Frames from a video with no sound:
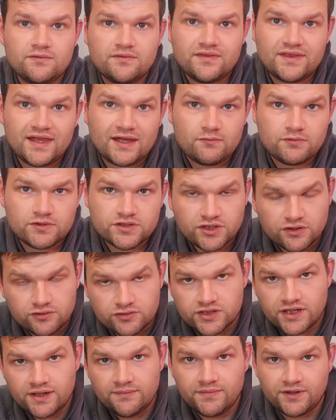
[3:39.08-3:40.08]
they were so
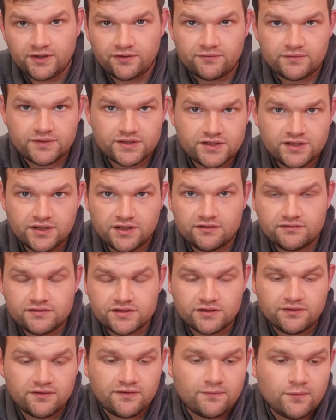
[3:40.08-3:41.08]
slim and I was
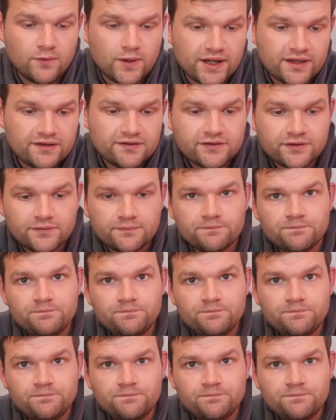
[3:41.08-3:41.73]
so overweight. So